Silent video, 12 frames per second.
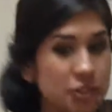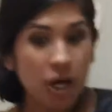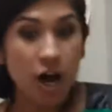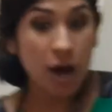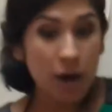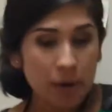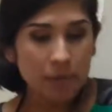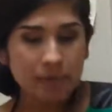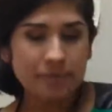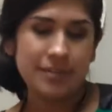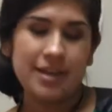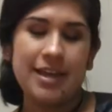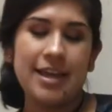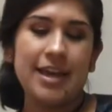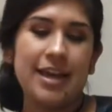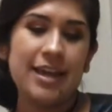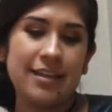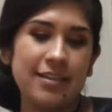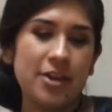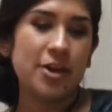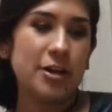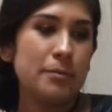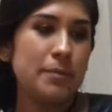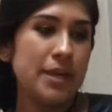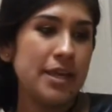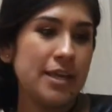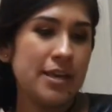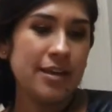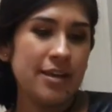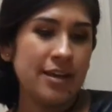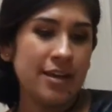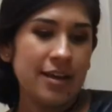job, and they're gonna be